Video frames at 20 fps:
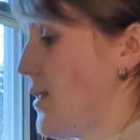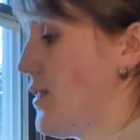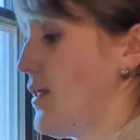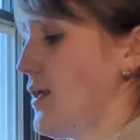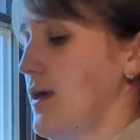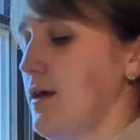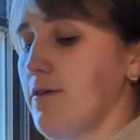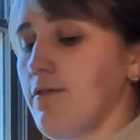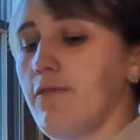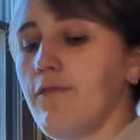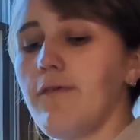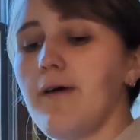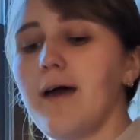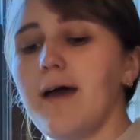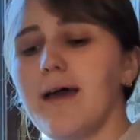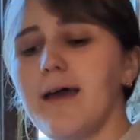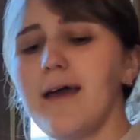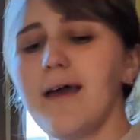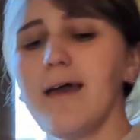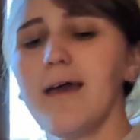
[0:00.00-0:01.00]
The
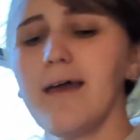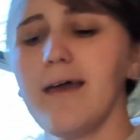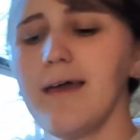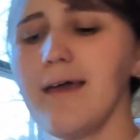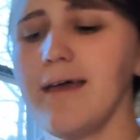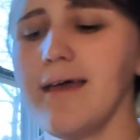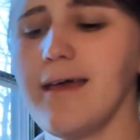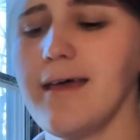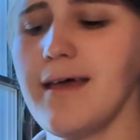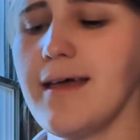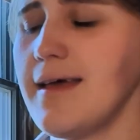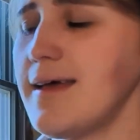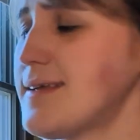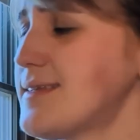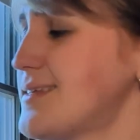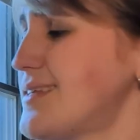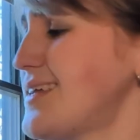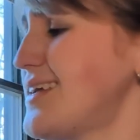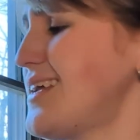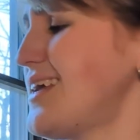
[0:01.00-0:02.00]

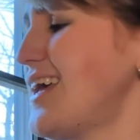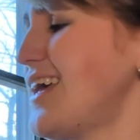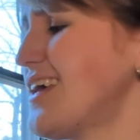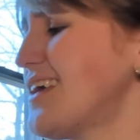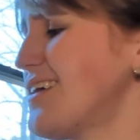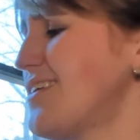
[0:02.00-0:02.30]
effects that it